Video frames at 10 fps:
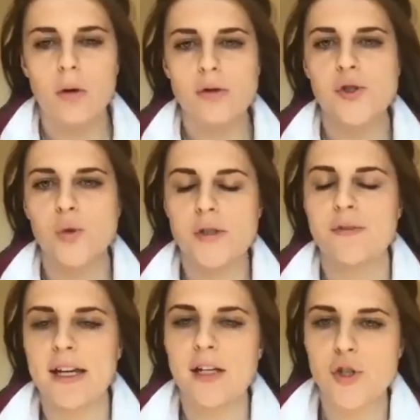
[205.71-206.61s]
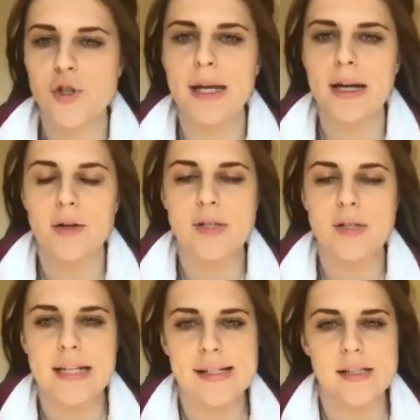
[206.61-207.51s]
of things should be included in these
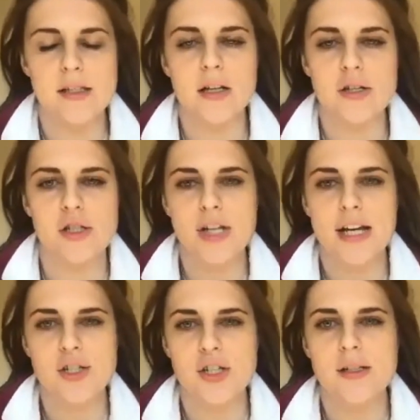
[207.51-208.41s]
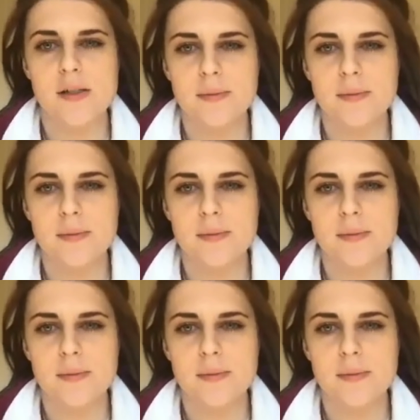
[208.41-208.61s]
induction check sheets?